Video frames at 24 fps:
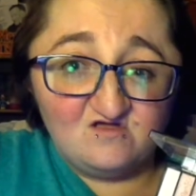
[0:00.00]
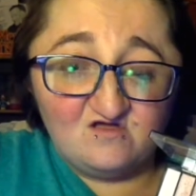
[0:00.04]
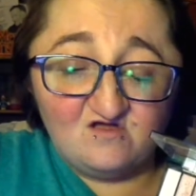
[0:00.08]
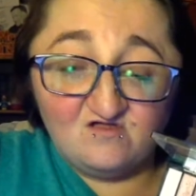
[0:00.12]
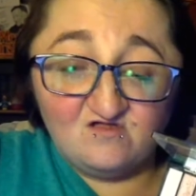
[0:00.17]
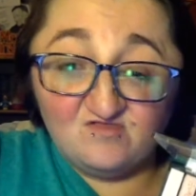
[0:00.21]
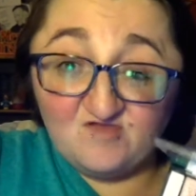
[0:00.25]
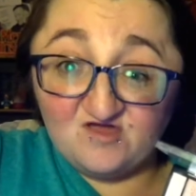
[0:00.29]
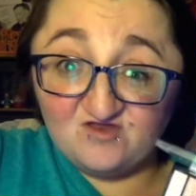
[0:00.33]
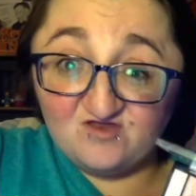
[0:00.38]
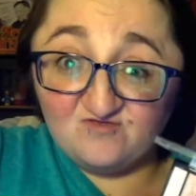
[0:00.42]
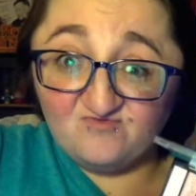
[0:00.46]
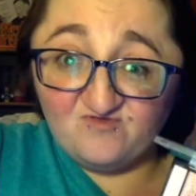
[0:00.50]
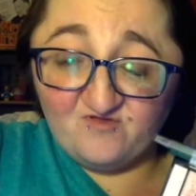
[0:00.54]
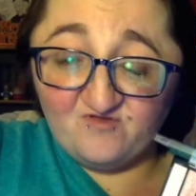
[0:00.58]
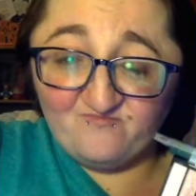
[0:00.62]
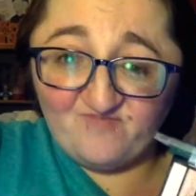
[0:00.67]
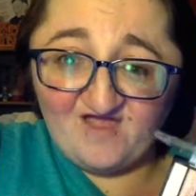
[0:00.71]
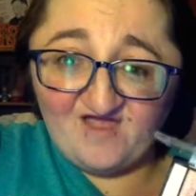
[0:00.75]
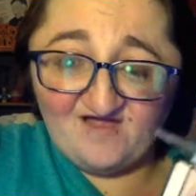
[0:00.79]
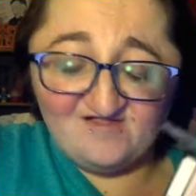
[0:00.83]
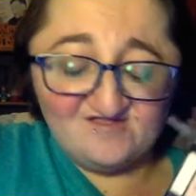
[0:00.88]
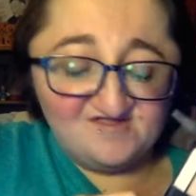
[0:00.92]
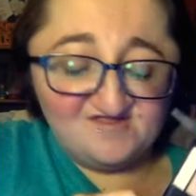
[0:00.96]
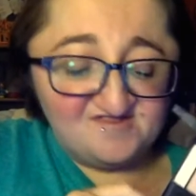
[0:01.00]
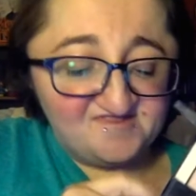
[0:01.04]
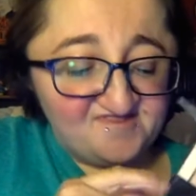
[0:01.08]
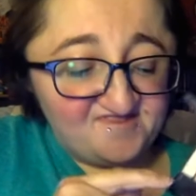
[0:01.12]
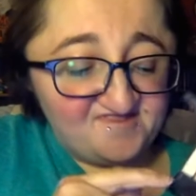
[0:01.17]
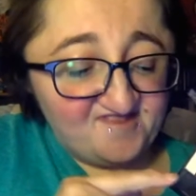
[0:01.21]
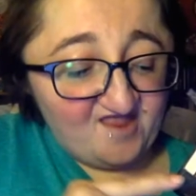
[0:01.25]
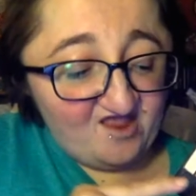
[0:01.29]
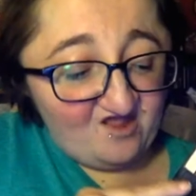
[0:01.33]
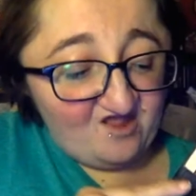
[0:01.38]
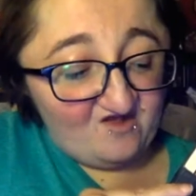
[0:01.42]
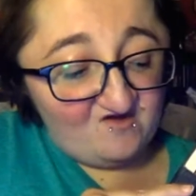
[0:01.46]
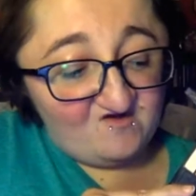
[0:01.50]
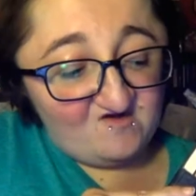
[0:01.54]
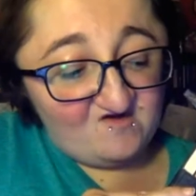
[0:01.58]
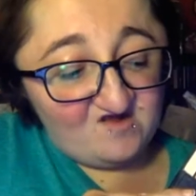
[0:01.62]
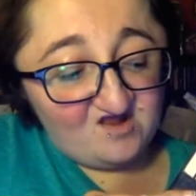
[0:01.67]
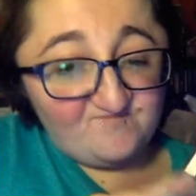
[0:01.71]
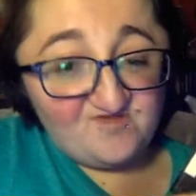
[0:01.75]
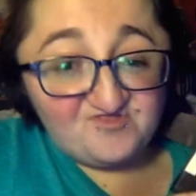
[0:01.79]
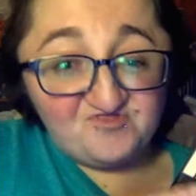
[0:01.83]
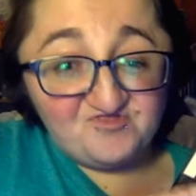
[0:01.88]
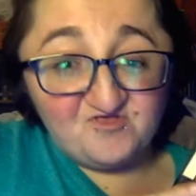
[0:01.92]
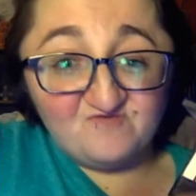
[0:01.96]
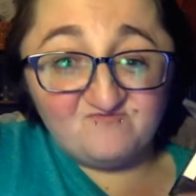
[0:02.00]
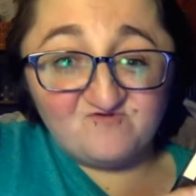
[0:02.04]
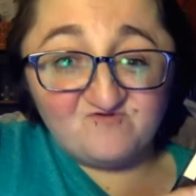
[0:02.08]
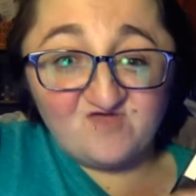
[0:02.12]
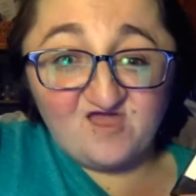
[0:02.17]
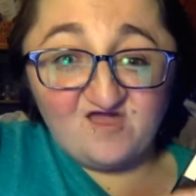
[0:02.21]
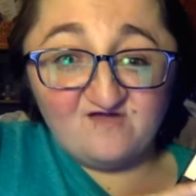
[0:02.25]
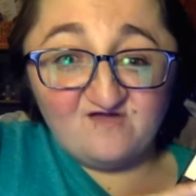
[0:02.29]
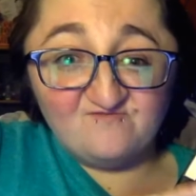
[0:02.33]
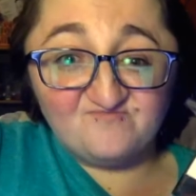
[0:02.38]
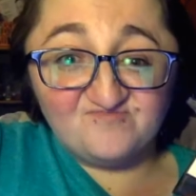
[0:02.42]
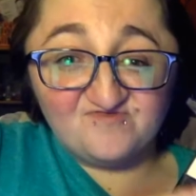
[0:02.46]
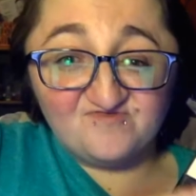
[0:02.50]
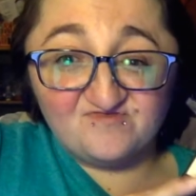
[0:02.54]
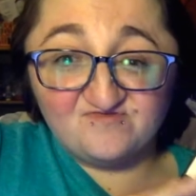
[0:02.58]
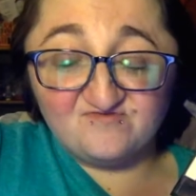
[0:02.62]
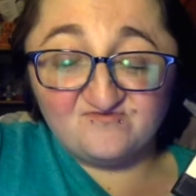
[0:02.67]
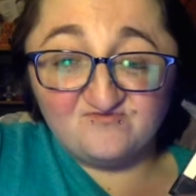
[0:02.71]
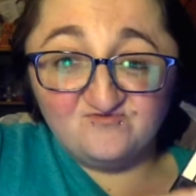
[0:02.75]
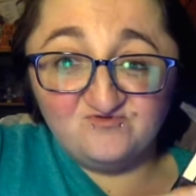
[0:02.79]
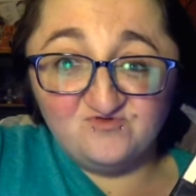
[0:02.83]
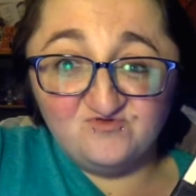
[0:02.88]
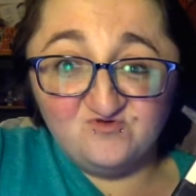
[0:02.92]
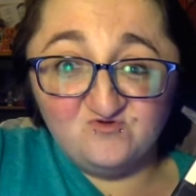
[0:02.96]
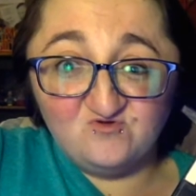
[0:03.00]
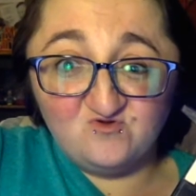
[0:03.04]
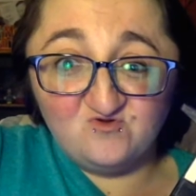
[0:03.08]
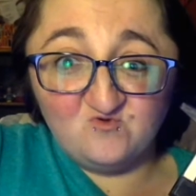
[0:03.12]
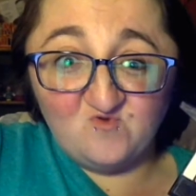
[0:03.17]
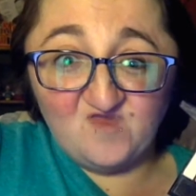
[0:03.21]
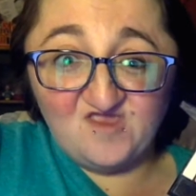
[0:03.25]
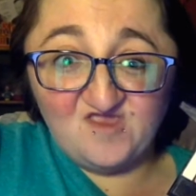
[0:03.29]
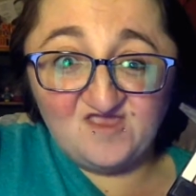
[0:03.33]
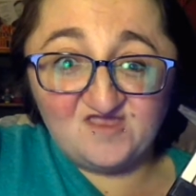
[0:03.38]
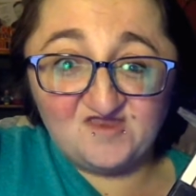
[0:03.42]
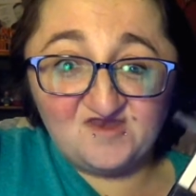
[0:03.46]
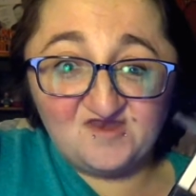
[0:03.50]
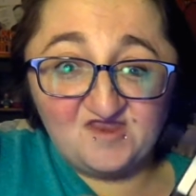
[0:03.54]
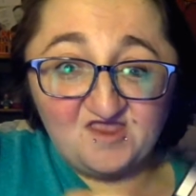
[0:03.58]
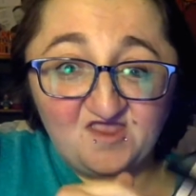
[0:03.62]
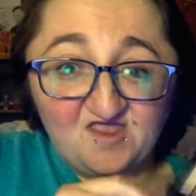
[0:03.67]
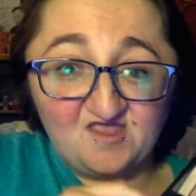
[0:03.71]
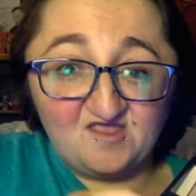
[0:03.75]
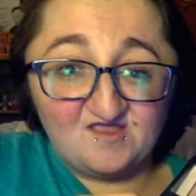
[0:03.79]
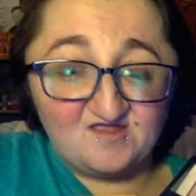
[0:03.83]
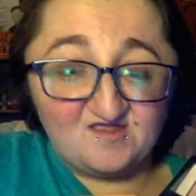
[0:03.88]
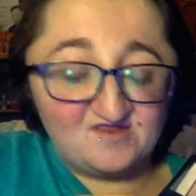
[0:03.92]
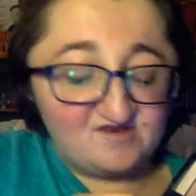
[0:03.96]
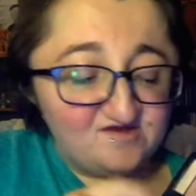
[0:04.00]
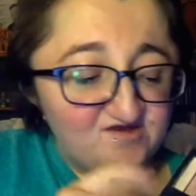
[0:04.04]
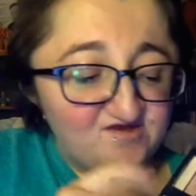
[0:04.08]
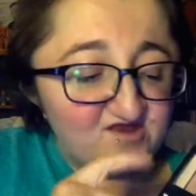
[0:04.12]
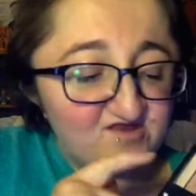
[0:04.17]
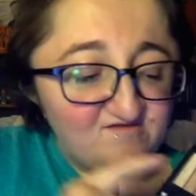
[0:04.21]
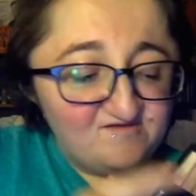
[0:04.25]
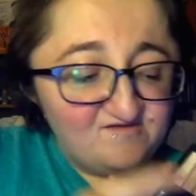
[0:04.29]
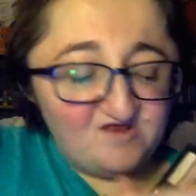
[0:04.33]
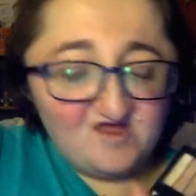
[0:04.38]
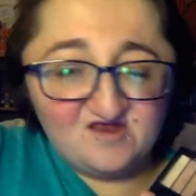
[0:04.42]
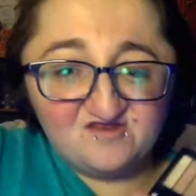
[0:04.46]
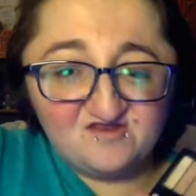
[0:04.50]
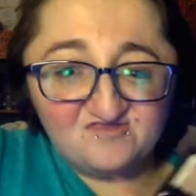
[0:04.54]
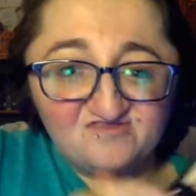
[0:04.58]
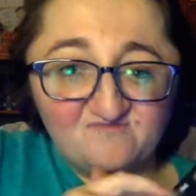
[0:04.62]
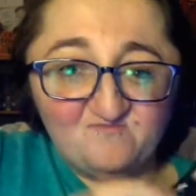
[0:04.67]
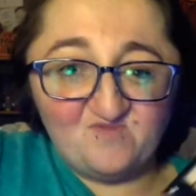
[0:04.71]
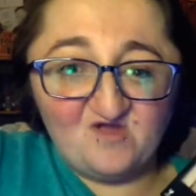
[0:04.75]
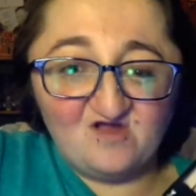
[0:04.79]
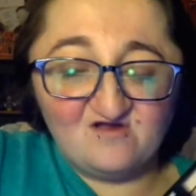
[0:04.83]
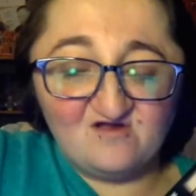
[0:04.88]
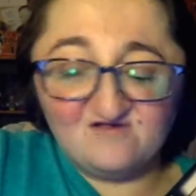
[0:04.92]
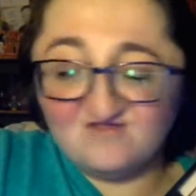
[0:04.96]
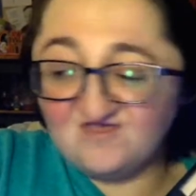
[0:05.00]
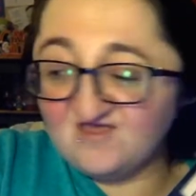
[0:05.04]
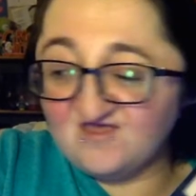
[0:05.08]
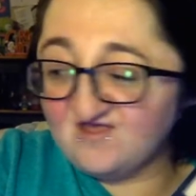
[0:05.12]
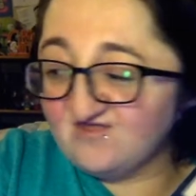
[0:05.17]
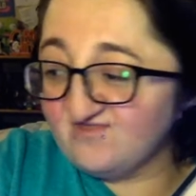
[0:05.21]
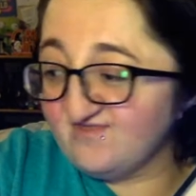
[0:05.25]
a lot of their palettes now, but they've kept Nude Awakening, not as a bar like